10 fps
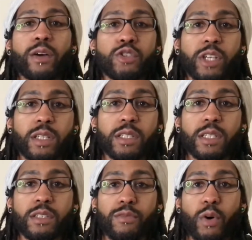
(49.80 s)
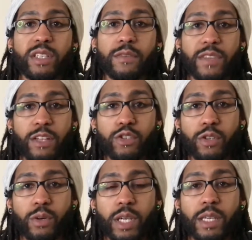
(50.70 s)
Chiklis is the voice of
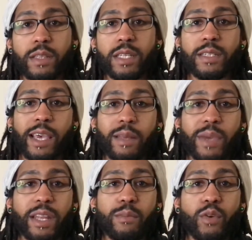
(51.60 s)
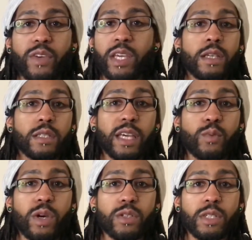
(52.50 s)
Deathstroke in this animated movie. Slade
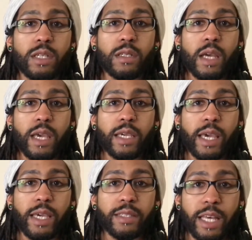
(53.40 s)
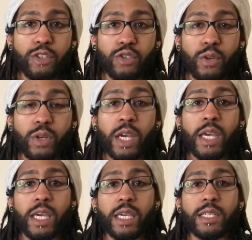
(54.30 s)
Wilson, aka Deathstroke,
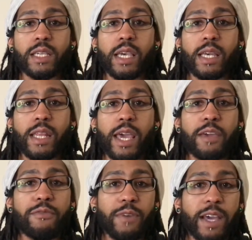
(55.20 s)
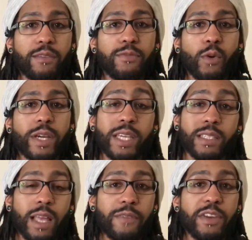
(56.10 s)
is in a fight for
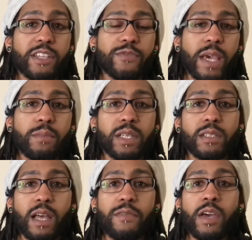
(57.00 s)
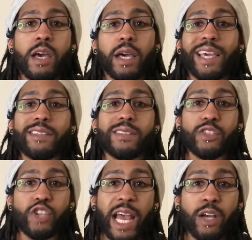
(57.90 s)
his life and his family's life against the
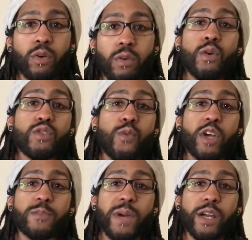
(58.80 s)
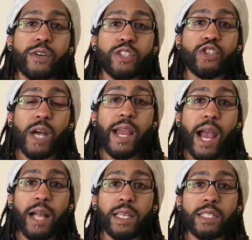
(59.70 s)
Jackal, who's voiced by Jeremiah
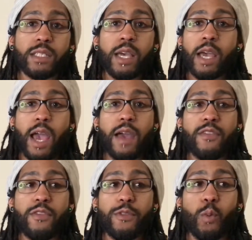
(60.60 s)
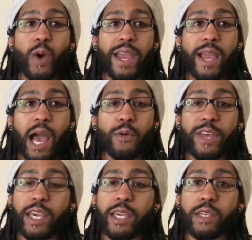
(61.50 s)
Erikson. And the way how
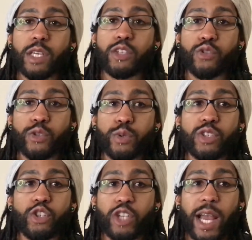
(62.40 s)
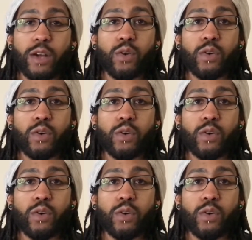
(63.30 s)
they introduced the Jackal